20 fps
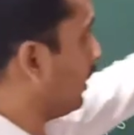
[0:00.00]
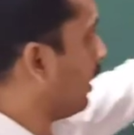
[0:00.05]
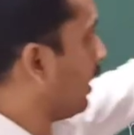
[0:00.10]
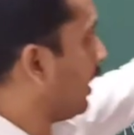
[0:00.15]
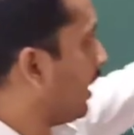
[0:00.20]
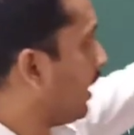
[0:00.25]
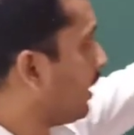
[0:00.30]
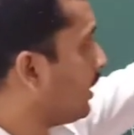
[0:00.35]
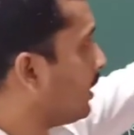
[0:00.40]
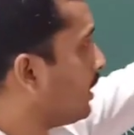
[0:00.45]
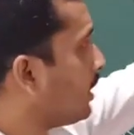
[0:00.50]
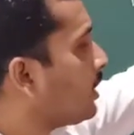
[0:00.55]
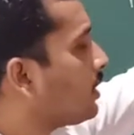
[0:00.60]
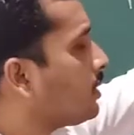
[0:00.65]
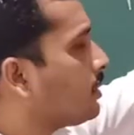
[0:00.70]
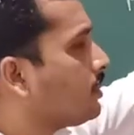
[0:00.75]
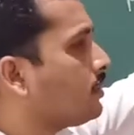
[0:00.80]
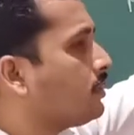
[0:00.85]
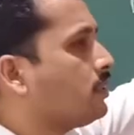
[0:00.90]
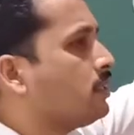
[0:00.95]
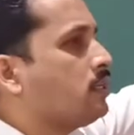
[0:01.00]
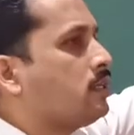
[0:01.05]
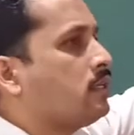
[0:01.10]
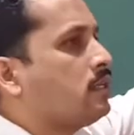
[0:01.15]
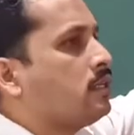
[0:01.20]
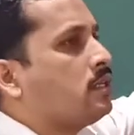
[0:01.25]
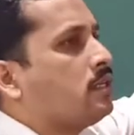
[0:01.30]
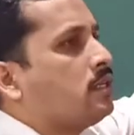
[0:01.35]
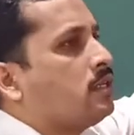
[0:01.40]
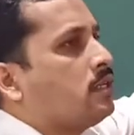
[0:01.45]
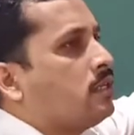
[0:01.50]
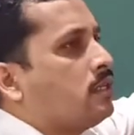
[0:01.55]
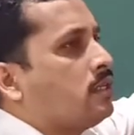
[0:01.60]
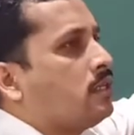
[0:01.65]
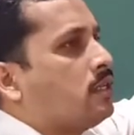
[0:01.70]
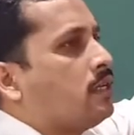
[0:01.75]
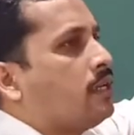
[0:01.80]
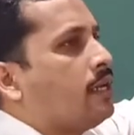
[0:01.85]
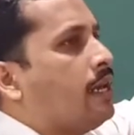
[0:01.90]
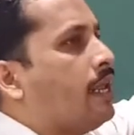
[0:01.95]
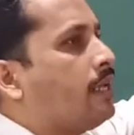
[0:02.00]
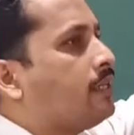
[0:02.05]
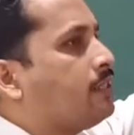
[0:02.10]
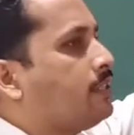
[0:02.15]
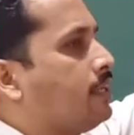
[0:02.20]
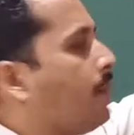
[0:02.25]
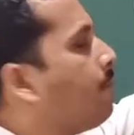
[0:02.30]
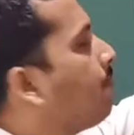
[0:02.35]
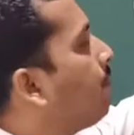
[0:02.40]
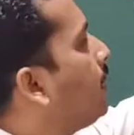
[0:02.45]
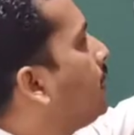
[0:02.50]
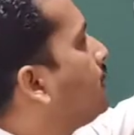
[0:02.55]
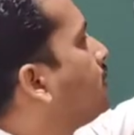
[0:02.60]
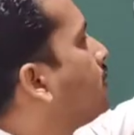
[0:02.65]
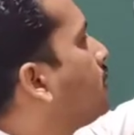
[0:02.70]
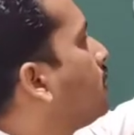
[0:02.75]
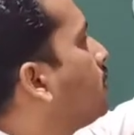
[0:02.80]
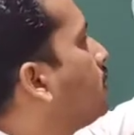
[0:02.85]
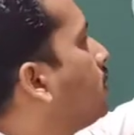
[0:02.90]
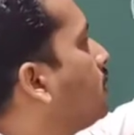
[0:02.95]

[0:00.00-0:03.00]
At the less temperature,